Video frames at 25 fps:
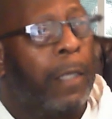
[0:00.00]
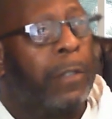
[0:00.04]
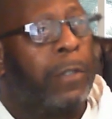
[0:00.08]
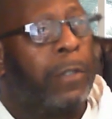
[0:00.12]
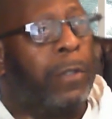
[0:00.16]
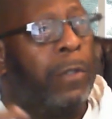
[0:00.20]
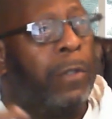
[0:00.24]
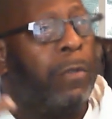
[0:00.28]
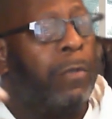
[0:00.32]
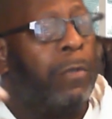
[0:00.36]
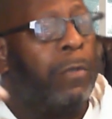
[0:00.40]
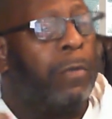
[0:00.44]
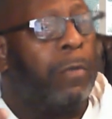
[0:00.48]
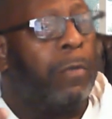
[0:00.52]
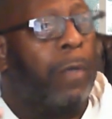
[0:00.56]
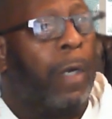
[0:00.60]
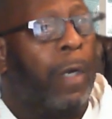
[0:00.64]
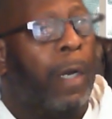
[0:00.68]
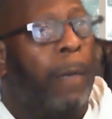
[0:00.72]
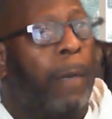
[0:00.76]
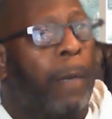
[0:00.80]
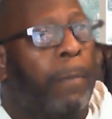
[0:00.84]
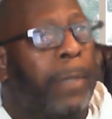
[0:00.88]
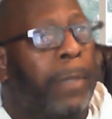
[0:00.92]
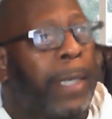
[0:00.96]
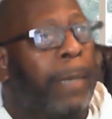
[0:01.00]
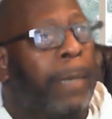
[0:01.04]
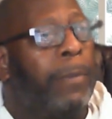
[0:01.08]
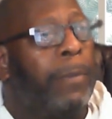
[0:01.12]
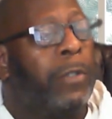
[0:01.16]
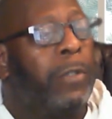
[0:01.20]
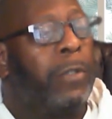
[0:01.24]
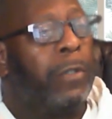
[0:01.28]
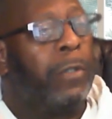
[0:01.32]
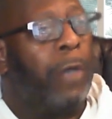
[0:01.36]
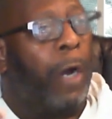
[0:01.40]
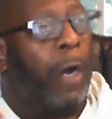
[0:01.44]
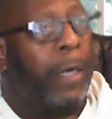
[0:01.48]
to be able
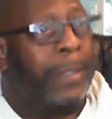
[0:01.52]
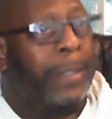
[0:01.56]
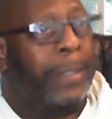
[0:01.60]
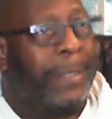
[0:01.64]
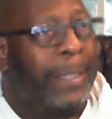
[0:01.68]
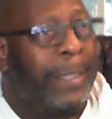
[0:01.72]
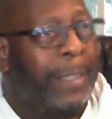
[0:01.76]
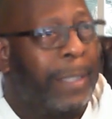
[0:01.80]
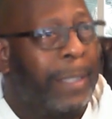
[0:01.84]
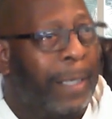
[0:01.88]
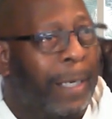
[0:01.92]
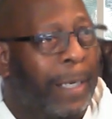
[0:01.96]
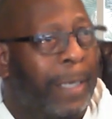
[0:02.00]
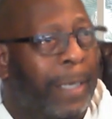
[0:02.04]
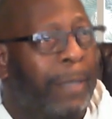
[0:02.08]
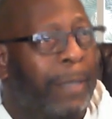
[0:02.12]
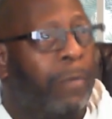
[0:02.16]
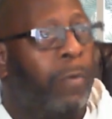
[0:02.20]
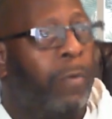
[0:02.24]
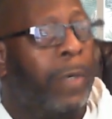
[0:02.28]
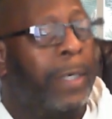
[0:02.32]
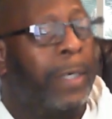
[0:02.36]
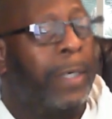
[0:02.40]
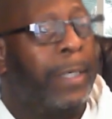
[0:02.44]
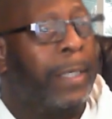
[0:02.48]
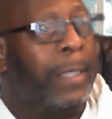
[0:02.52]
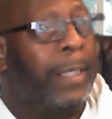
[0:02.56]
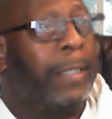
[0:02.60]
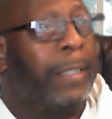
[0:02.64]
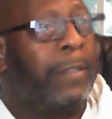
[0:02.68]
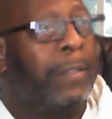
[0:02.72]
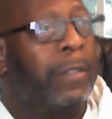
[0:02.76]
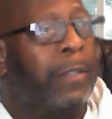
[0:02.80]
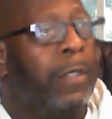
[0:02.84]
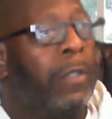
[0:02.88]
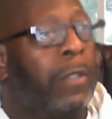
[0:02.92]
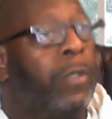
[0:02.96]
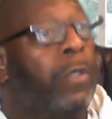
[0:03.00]
to articulate what it
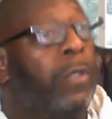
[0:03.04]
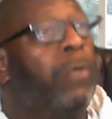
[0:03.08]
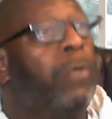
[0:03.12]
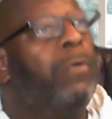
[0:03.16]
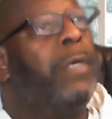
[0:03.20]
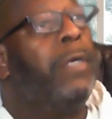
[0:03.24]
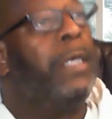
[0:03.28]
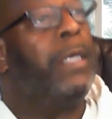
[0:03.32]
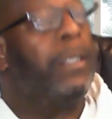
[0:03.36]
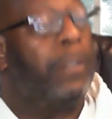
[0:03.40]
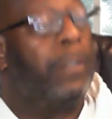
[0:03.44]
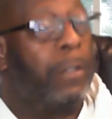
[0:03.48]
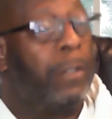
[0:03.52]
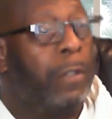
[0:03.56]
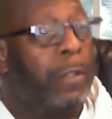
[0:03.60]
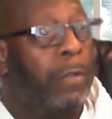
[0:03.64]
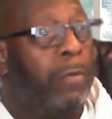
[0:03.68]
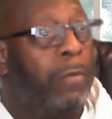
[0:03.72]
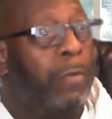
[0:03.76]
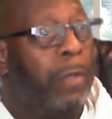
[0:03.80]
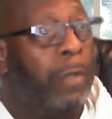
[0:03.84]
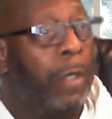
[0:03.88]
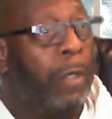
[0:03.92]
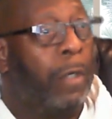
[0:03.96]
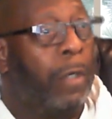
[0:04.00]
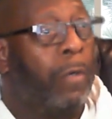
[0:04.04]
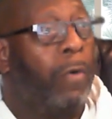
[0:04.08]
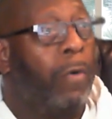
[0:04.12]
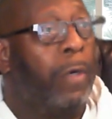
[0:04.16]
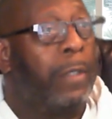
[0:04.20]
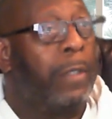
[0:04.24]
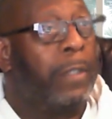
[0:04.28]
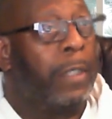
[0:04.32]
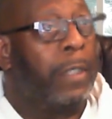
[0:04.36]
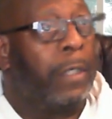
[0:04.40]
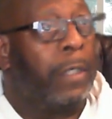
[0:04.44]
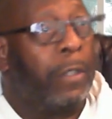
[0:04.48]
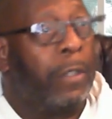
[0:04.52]
is that you need to do in order
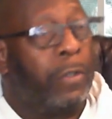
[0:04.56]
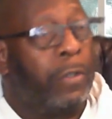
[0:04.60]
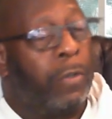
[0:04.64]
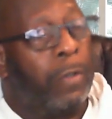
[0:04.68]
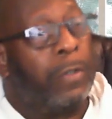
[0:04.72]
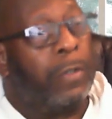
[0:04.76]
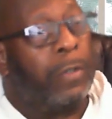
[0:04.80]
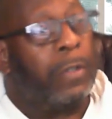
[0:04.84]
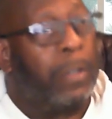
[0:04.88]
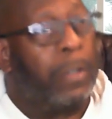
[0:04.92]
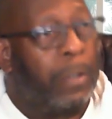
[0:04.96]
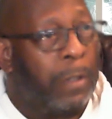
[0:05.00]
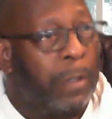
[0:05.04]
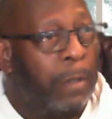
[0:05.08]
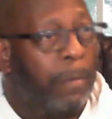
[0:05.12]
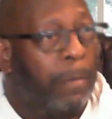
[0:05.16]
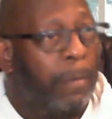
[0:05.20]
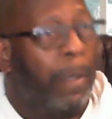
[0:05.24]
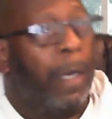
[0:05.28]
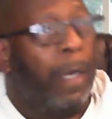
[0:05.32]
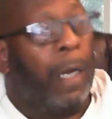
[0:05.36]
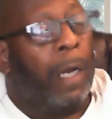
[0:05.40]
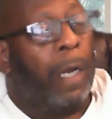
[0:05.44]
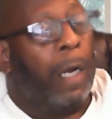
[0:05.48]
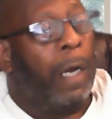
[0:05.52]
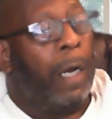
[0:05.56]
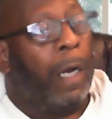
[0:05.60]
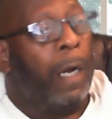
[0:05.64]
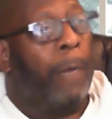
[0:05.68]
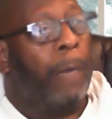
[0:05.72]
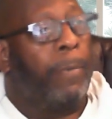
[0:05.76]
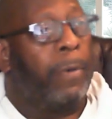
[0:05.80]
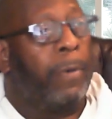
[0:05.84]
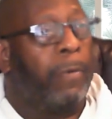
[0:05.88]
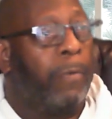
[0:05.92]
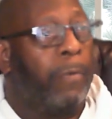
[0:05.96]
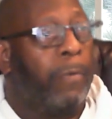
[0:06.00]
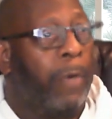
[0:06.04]
to get your system
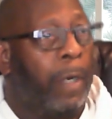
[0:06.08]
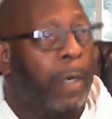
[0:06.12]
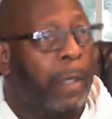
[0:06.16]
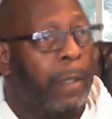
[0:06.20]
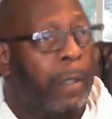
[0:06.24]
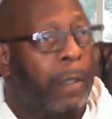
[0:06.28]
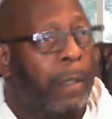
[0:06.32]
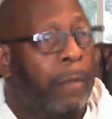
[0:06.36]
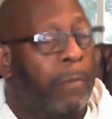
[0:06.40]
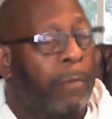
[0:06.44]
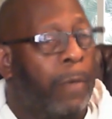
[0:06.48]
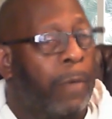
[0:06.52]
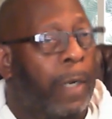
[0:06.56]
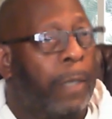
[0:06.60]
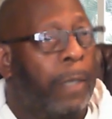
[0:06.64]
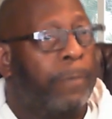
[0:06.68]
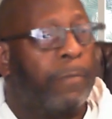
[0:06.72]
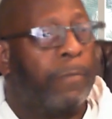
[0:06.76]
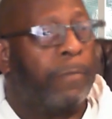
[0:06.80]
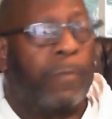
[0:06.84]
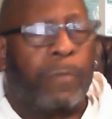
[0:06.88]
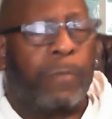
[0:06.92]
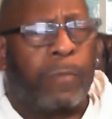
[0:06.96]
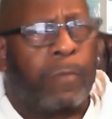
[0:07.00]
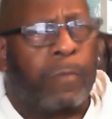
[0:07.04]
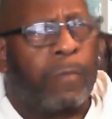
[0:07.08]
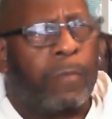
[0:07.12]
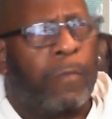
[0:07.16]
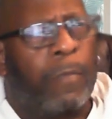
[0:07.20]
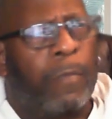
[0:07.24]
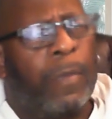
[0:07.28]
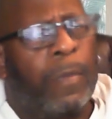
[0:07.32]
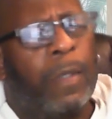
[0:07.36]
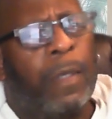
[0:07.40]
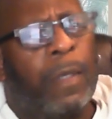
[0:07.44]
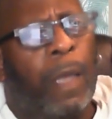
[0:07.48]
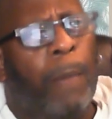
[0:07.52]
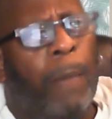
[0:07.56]
up and running, right?
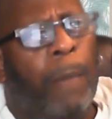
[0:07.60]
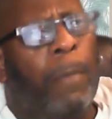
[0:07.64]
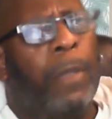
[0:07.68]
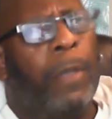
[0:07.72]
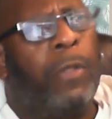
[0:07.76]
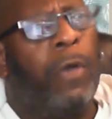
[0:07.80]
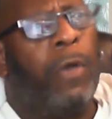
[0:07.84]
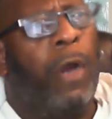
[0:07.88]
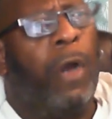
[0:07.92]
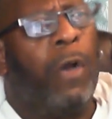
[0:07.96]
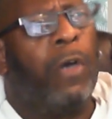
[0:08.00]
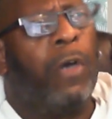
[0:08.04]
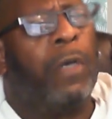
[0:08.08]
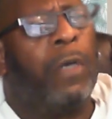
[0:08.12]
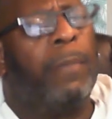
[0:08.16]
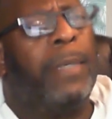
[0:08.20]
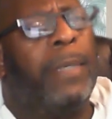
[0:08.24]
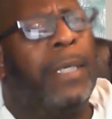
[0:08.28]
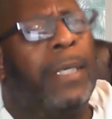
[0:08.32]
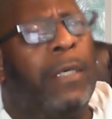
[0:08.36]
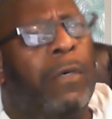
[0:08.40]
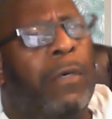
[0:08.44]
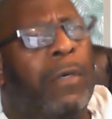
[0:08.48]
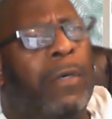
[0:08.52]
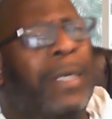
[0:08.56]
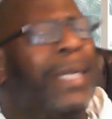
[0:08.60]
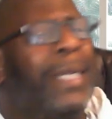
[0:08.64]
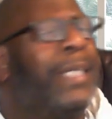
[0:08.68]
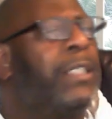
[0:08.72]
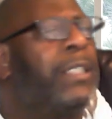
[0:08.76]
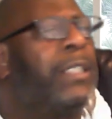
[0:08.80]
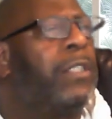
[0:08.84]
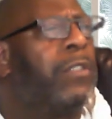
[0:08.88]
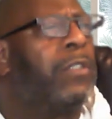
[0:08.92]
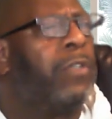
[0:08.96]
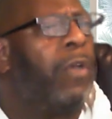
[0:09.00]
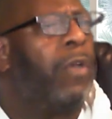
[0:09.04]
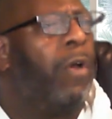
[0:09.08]
But there are going to be little
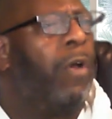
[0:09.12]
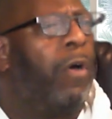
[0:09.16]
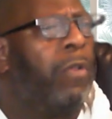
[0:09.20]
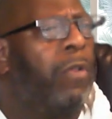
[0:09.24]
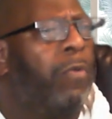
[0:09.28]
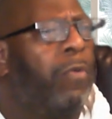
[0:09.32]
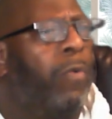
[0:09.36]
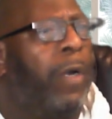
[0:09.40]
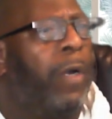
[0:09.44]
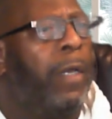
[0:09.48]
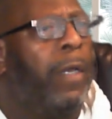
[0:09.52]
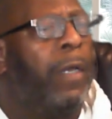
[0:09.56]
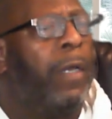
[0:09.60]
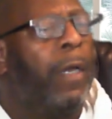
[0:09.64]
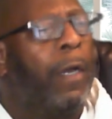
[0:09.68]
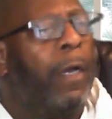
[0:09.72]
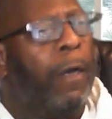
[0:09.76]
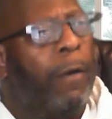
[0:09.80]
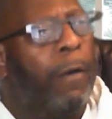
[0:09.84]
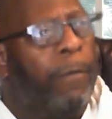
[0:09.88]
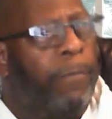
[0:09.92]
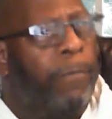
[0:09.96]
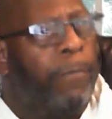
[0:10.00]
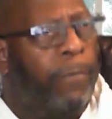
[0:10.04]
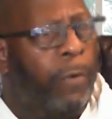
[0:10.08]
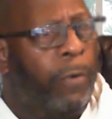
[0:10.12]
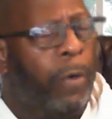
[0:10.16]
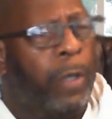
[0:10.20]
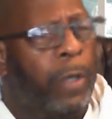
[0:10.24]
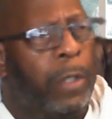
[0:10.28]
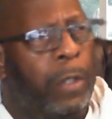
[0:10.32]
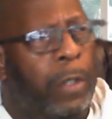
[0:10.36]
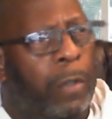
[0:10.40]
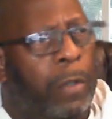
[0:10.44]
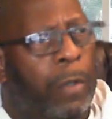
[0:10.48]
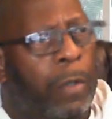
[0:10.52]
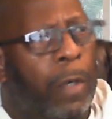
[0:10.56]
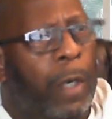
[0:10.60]
glitches along the way for
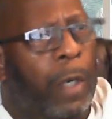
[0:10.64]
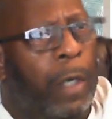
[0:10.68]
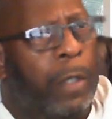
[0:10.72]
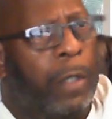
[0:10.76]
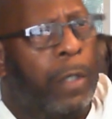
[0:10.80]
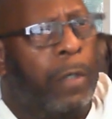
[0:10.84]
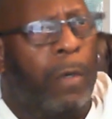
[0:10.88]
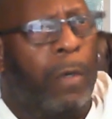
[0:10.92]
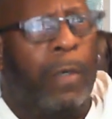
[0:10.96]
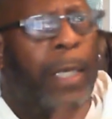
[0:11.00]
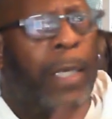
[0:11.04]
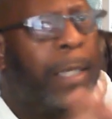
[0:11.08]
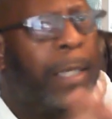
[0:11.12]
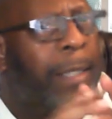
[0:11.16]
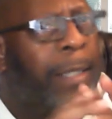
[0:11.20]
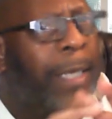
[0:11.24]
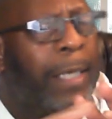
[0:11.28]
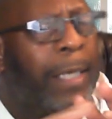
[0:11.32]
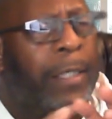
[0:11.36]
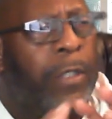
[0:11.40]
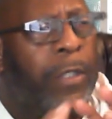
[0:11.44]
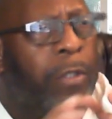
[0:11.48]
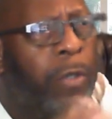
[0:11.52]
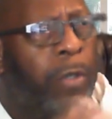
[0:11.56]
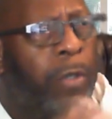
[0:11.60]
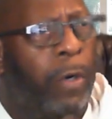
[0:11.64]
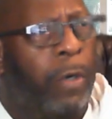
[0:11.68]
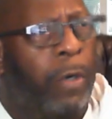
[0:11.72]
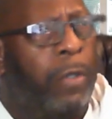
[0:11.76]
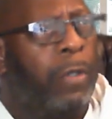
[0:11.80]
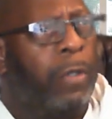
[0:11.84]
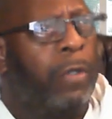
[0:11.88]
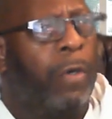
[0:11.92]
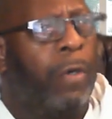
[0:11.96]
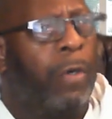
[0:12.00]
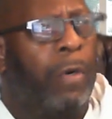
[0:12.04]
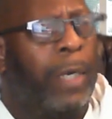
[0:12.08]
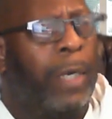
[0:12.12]
you. Don't let that deter
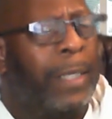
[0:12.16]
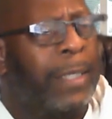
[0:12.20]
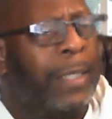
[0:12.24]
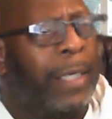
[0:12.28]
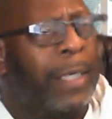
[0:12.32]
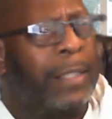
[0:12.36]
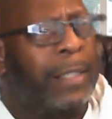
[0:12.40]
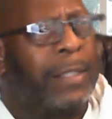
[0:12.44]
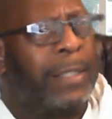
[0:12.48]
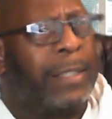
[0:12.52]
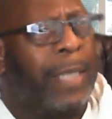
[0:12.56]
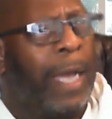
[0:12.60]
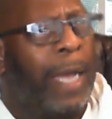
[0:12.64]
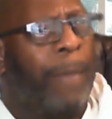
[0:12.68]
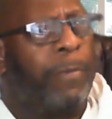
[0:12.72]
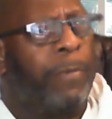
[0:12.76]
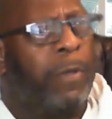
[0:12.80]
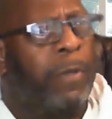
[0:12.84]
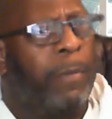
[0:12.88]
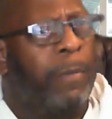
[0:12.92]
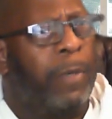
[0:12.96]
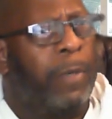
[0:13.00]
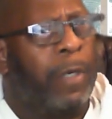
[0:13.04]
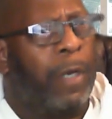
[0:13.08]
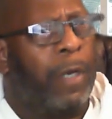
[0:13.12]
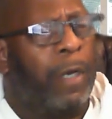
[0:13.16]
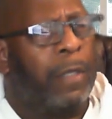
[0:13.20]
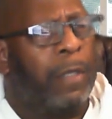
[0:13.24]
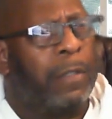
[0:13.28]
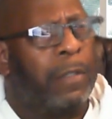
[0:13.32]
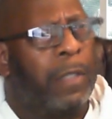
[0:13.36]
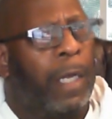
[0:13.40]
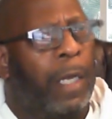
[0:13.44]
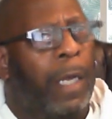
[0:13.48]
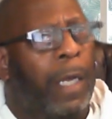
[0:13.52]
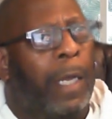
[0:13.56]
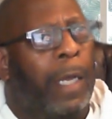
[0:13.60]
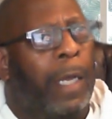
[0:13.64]
you. Don't let that stop you because